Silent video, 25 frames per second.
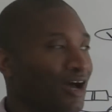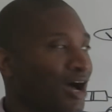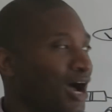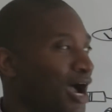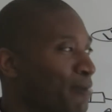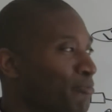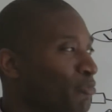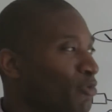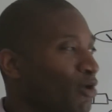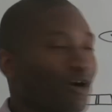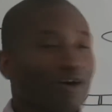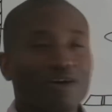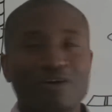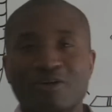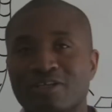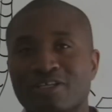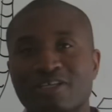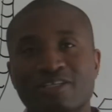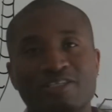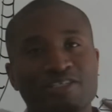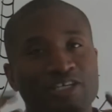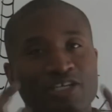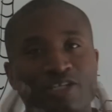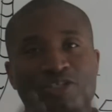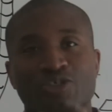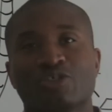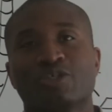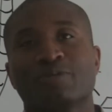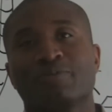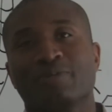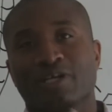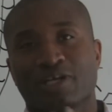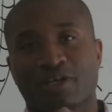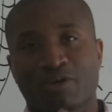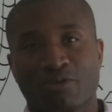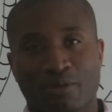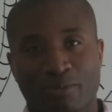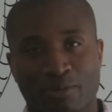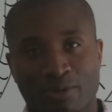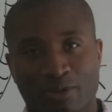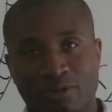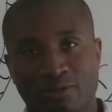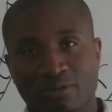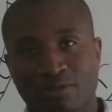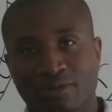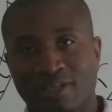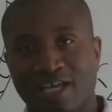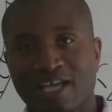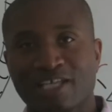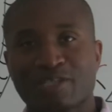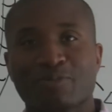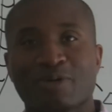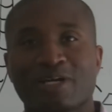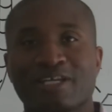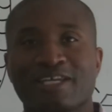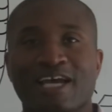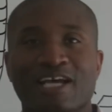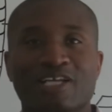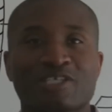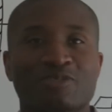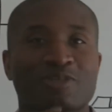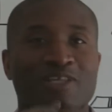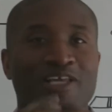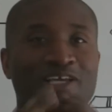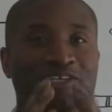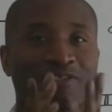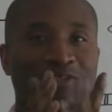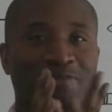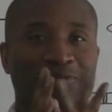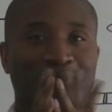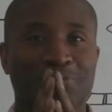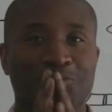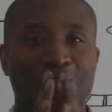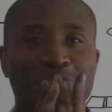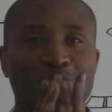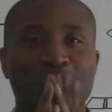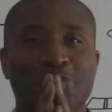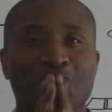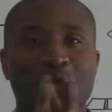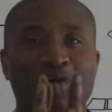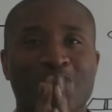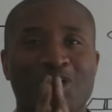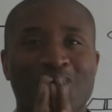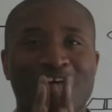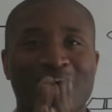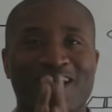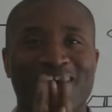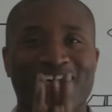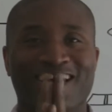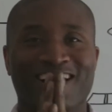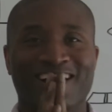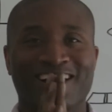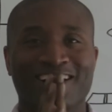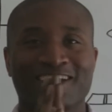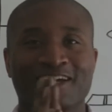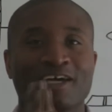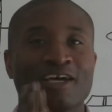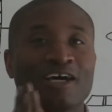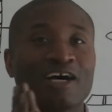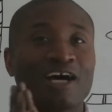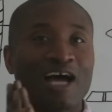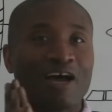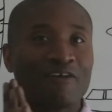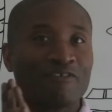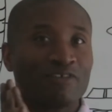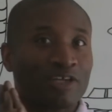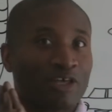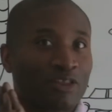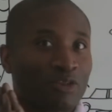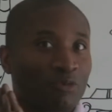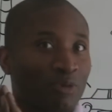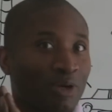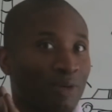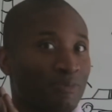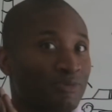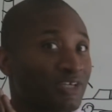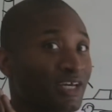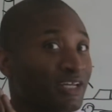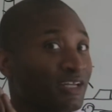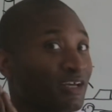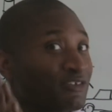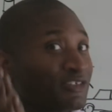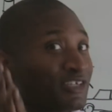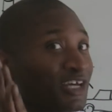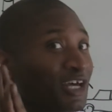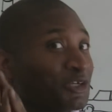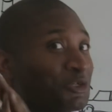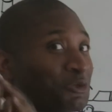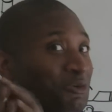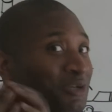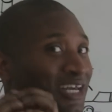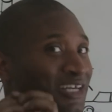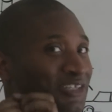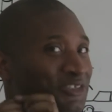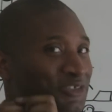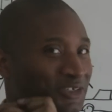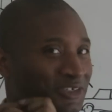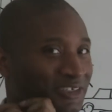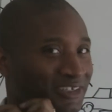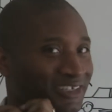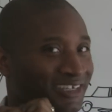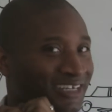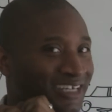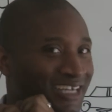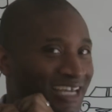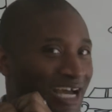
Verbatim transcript: I'm not going to teach you to be a criminal. That's my next lesson. I have another website I'll tell you later.